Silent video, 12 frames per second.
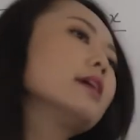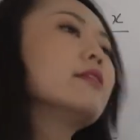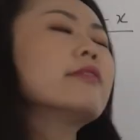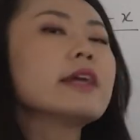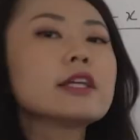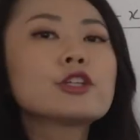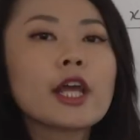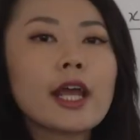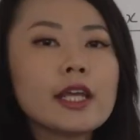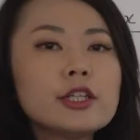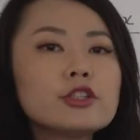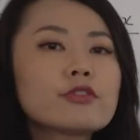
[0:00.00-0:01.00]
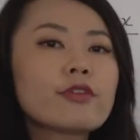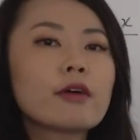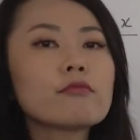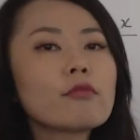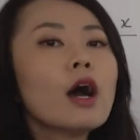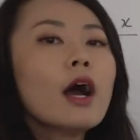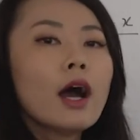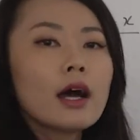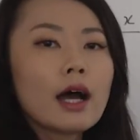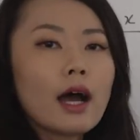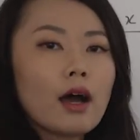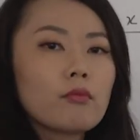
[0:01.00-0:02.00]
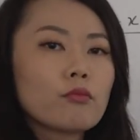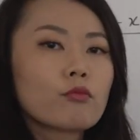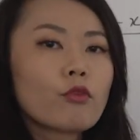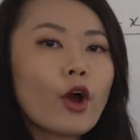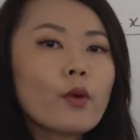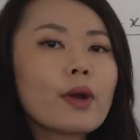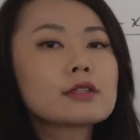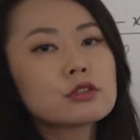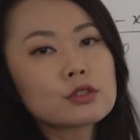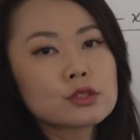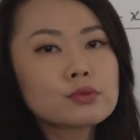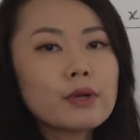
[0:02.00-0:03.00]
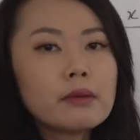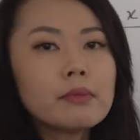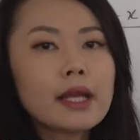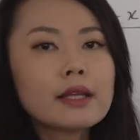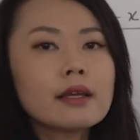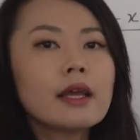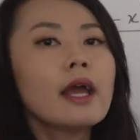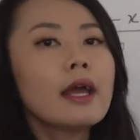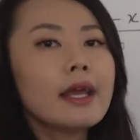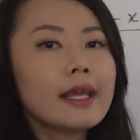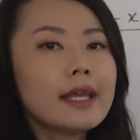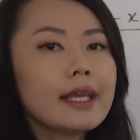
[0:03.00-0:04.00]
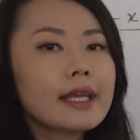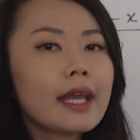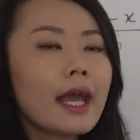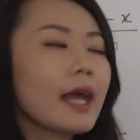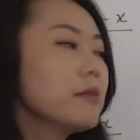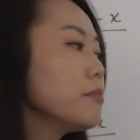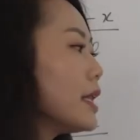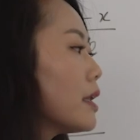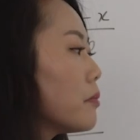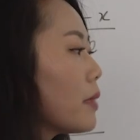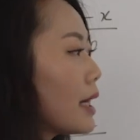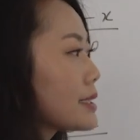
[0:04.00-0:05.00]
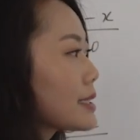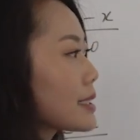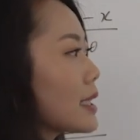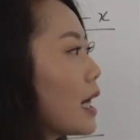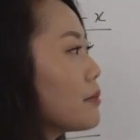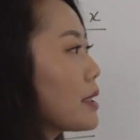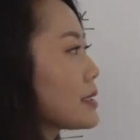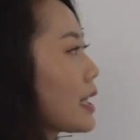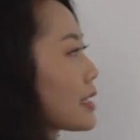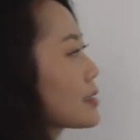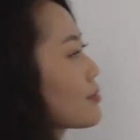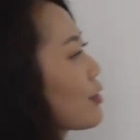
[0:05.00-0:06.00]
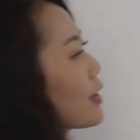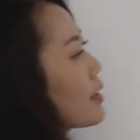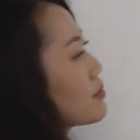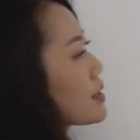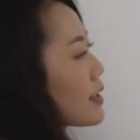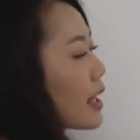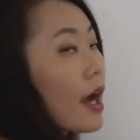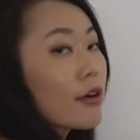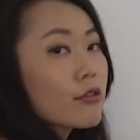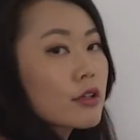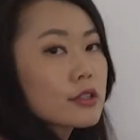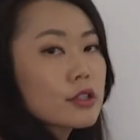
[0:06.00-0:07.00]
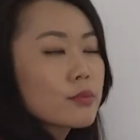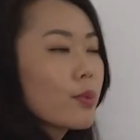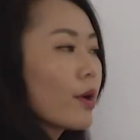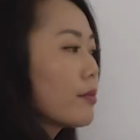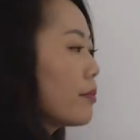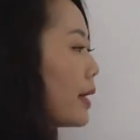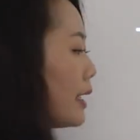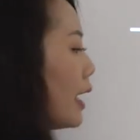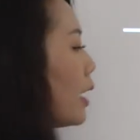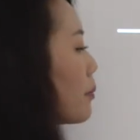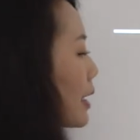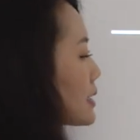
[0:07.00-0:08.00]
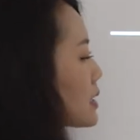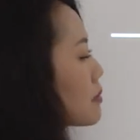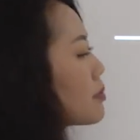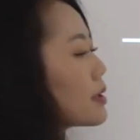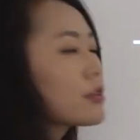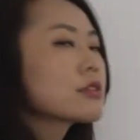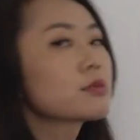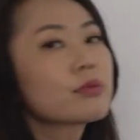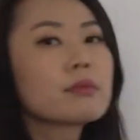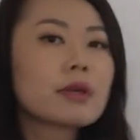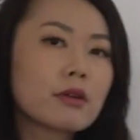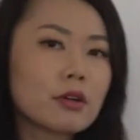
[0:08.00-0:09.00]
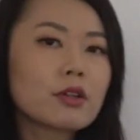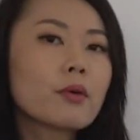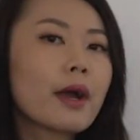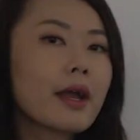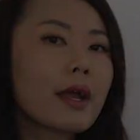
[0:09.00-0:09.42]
if he changed from rowing to swimming, he can minimize the time it takes for him to get across to point B by simply just swimming all the way.